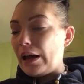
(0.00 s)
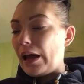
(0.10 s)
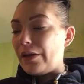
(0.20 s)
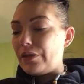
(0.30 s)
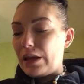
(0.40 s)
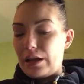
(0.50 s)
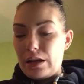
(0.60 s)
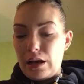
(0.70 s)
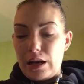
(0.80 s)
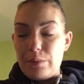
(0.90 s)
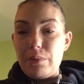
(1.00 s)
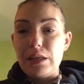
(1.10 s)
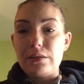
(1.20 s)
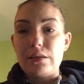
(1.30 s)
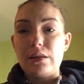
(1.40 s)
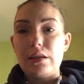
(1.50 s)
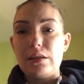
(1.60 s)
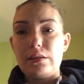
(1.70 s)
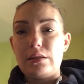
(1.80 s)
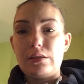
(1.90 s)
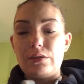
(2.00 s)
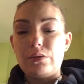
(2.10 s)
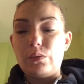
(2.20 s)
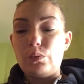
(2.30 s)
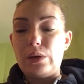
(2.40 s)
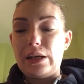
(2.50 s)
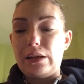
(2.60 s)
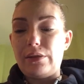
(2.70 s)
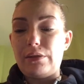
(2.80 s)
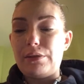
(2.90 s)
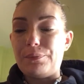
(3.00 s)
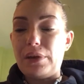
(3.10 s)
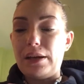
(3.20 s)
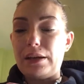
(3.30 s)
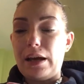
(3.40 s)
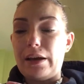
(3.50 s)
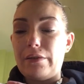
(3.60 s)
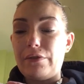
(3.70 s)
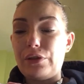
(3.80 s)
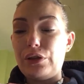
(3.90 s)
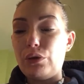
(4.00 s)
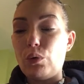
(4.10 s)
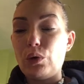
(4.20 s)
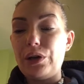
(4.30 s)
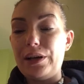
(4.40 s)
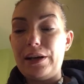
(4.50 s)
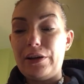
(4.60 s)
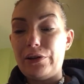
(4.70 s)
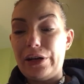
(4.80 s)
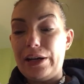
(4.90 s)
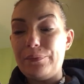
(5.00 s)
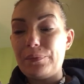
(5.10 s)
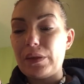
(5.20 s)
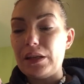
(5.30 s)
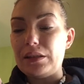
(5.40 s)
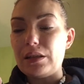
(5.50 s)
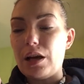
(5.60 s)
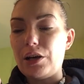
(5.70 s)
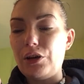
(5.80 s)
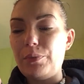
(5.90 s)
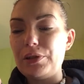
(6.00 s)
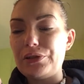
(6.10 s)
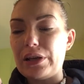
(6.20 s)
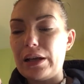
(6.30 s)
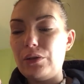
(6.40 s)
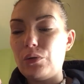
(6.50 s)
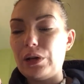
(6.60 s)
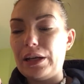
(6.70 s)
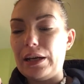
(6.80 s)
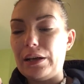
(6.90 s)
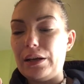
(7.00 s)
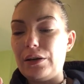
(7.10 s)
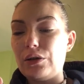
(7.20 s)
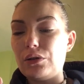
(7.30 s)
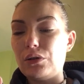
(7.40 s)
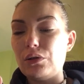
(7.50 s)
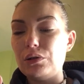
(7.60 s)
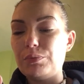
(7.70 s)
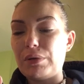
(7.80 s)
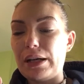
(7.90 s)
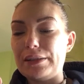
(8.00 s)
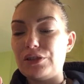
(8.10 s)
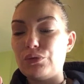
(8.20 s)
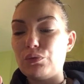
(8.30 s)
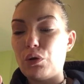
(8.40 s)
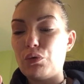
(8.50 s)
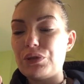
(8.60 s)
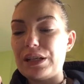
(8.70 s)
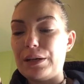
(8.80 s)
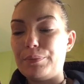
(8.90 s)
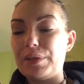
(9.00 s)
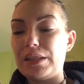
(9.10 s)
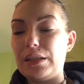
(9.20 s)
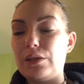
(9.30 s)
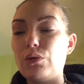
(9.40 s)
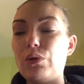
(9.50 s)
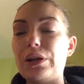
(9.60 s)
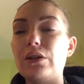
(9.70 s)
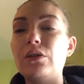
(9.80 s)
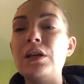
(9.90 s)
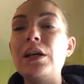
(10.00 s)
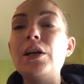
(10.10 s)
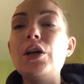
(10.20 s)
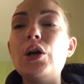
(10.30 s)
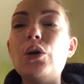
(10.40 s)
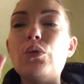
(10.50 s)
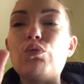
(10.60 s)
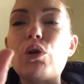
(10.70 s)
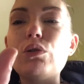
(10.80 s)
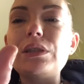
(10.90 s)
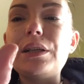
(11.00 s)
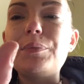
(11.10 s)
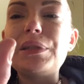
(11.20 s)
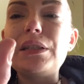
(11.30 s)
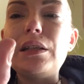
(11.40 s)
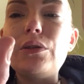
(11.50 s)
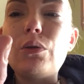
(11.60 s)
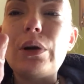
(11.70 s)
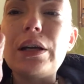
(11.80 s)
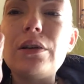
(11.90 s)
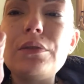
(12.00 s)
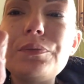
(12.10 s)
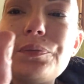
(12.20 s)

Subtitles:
and then I mix this with, I have The Ordinary. It's 100% organic, cold press rosehip seed oil. Rosehip seed oil,